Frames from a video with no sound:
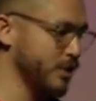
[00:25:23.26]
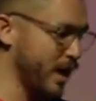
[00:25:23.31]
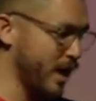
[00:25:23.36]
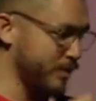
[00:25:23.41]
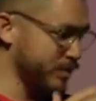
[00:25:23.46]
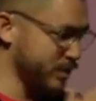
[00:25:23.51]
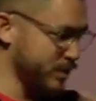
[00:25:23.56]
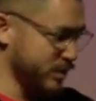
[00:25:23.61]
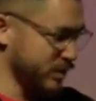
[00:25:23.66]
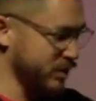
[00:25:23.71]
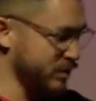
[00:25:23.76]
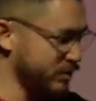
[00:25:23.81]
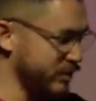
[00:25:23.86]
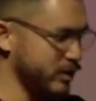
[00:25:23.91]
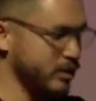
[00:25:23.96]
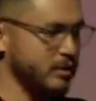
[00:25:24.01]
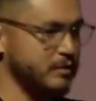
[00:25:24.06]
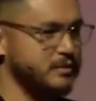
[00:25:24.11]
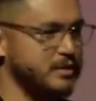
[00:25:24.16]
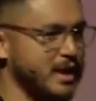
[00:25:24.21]
drop you in the
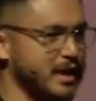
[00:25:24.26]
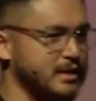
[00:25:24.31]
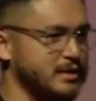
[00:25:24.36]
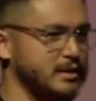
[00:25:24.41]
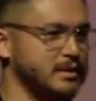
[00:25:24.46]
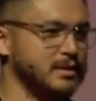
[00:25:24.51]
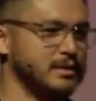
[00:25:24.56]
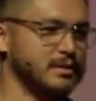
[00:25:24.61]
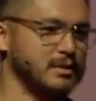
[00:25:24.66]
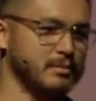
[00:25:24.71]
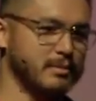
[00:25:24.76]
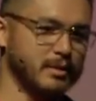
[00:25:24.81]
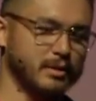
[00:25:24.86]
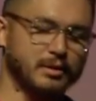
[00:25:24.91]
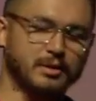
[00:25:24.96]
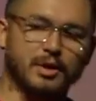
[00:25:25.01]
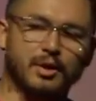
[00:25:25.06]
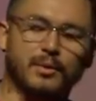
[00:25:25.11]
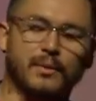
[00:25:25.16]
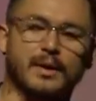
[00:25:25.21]
middle of Texas, in the middle
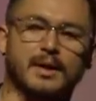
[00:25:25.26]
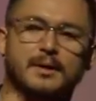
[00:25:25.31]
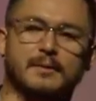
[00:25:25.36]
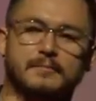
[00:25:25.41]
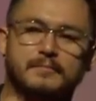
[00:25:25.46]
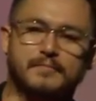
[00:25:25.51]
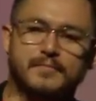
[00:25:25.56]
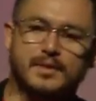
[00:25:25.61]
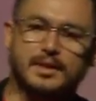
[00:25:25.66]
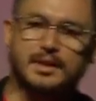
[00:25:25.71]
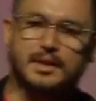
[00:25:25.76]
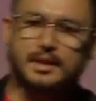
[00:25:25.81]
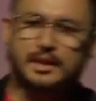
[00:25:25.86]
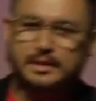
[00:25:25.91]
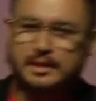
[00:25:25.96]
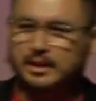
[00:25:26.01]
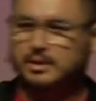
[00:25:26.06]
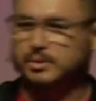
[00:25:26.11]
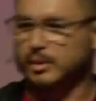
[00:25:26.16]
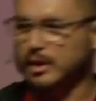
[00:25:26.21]
of nowhere,
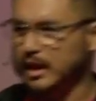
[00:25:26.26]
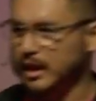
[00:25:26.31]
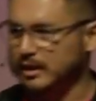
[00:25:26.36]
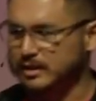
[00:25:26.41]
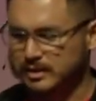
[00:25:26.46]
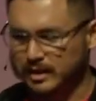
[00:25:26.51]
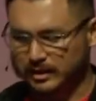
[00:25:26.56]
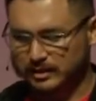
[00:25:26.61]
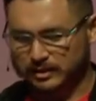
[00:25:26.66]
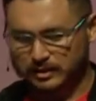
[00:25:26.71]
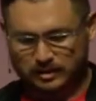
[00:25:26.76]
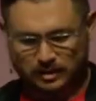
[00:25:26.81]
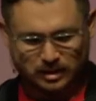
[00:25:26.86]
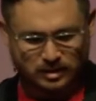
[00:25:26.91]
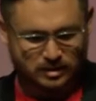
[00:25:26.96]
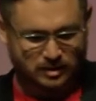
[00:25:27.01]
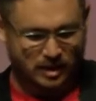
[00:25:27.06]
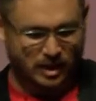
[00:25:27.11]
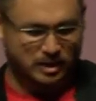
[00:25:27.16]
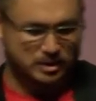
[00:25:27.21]
because that's what a lot of Texas
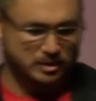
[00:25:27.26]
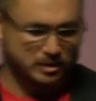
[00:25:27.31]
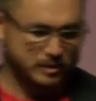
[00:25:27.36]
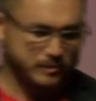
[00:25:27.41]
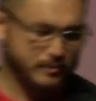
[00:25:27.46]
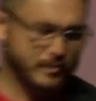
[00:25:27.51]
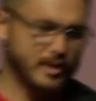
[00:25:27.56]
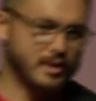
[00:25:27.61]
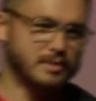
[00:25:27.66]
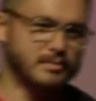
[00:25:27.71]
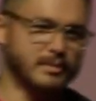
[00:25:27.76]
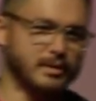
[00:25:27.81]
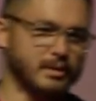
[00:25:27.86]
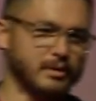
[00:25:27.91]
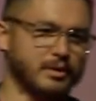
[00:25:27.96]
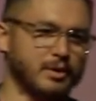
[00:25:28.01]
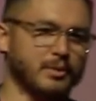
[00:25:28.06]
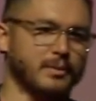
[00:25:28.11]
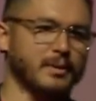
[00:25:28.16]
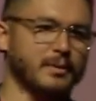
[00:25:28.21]
is, actually. It's middle
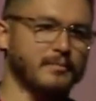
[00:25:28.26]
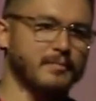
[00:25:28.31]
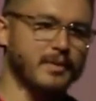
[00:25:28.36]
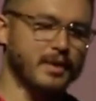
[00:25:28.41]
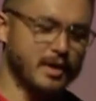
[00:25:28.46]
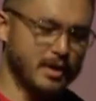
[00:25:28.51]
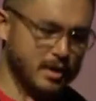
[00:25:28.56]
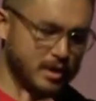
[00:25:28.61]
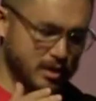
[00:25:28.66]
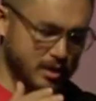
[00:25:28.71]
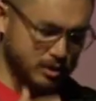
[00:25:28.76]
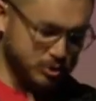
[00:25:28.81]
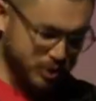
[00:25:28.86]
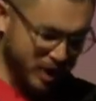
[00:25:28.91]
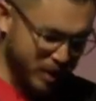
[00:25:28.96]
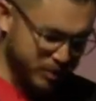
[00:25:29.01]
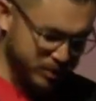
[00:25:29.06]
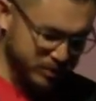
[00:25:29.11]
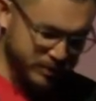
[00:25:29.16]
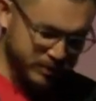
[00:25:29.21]
of nowhere.
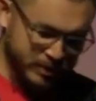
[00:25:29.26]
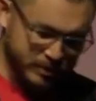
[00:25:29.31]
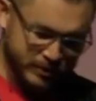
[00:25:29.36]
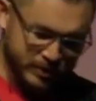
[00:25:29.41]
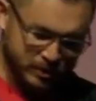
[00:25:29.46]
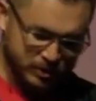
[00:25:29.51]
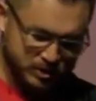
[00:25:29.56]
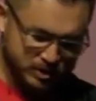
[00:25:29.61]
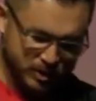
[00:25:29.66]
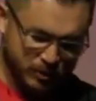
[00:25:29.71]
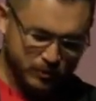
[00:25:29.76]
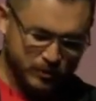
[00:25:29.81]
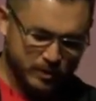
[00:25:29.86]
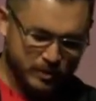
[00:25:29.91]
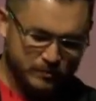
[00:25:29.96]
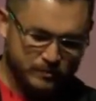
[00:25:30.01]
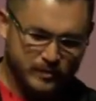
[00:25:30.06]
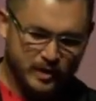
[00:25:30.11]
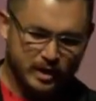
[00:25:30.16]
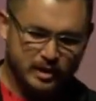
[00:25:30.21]
Drop them in the middle
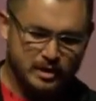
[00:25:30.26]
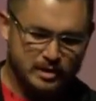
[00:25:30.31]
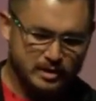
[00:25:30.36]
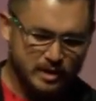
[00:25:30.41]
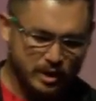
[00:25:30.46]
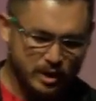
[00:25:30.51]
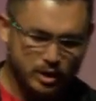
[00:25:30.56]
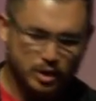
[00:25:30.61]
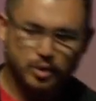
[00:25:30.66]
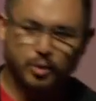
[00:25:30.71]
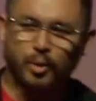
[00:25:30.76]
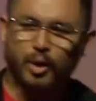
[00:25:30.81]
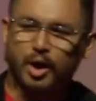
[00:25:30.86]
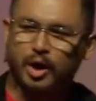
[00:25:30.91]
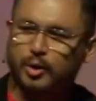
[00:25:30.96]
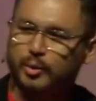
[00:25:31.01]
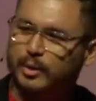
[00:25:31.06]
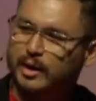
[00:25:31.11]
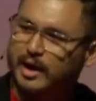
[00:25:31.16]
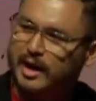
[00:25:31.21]
somewhere, and then say you can
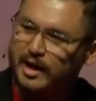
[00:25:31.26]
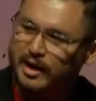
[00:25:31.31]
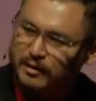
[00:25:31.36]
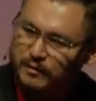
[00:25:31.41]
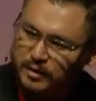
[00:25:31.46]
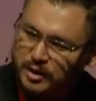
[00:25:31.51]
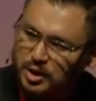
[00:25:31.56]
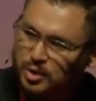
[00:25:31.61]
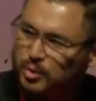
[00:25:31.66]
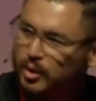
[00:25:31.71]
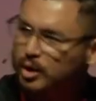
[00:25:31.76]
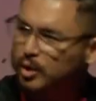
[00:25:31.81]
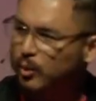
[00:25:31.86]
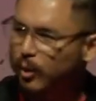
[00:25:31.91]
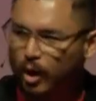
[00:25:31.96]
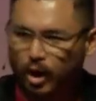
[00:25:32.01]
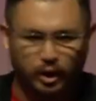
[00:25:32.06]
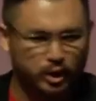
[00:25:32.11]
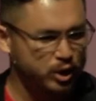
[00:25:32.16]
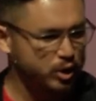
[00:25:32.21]
walk wherever you want to
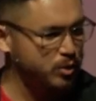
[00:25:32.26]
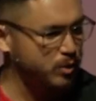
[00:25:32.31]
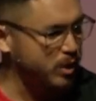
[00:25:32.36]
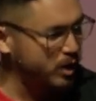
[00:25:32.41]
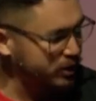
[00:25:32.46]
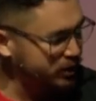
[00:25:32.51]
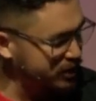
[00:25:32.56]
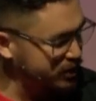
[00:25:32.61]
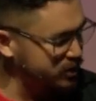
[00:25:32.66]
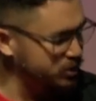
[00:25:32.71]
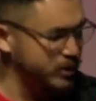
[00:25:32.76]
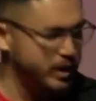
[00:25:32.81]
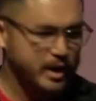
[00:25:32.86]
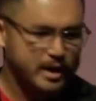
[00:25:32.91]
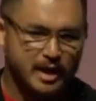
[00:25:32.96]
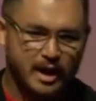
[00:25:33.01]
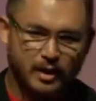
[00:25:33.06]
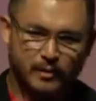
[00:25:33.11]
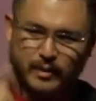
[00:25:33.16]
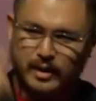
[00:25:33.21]
walk. You can walk this way,
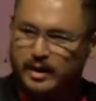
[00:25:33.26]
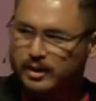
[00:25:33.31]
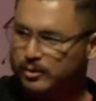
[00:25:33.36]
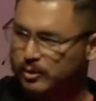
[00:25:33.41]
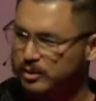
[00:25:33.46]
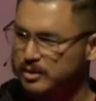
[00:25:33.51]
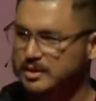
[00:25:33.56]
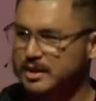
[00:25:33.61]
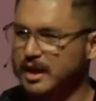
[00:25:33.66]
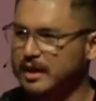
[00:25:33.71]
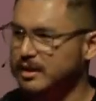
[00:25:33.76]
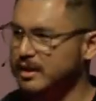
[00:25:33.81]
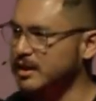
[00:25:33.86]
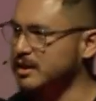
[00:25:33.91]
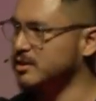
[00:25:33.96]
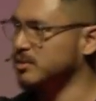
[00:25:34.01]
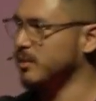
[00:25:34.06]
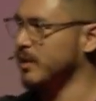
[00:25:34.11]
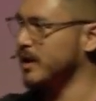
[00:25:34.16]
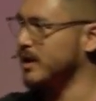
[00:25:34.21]
that way, north, south,
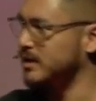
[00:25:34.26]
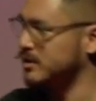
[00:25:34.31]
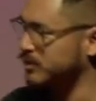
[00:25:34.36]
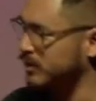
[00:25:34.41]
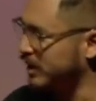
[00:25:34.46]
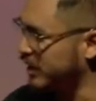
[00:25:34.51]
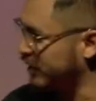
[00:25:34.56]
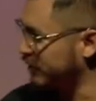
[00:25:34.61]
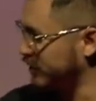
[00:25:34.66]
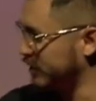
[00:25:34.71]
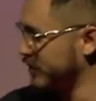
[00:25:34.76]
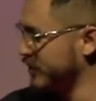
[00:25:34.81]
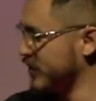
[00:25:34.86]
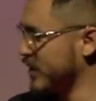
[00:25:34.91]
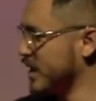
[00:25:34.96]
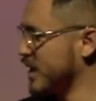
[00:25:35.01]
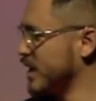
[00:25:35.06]
east, west, whatever.